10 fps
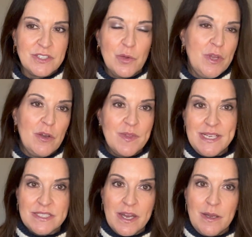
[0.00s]
So, you know,
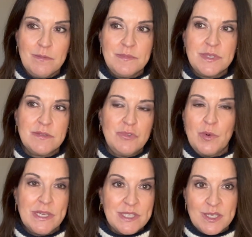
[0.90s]
these items
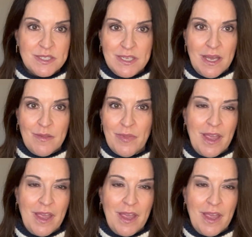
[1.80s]
don't exist yet.